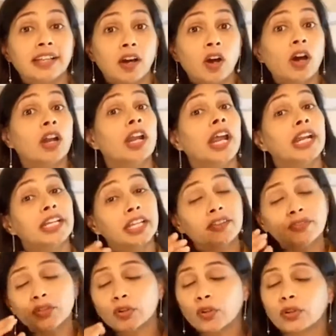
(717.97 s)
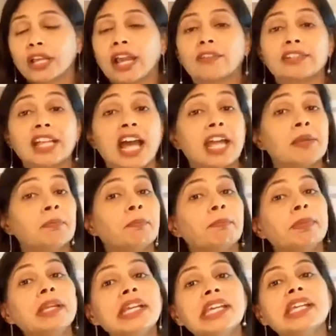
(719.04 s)
And if you don't have time,
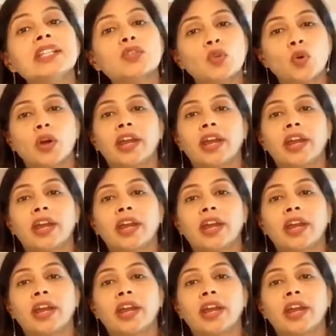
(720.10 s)
please go